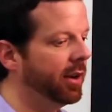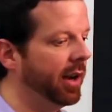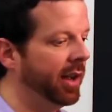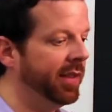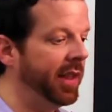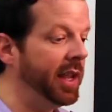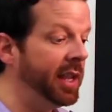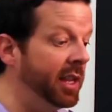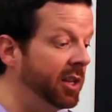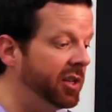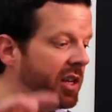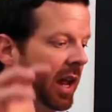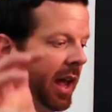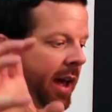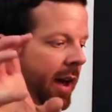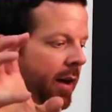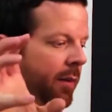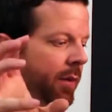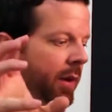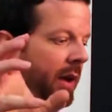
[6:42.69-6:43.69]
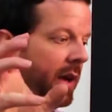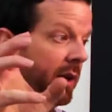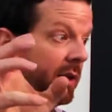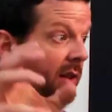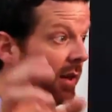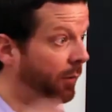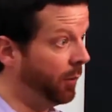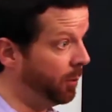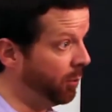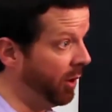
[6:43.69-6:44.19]
and they each have
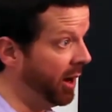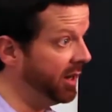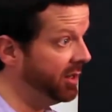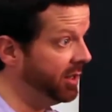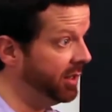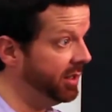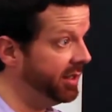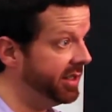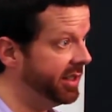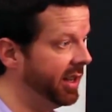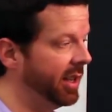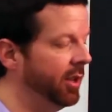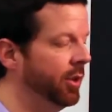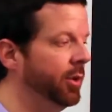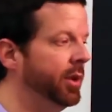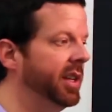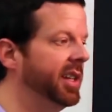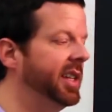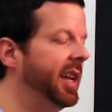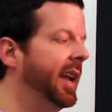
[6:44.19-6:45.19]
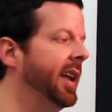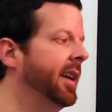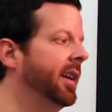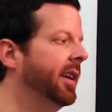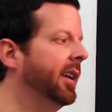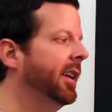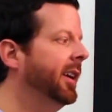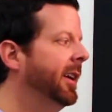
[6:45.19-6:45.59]
different branches that you can take.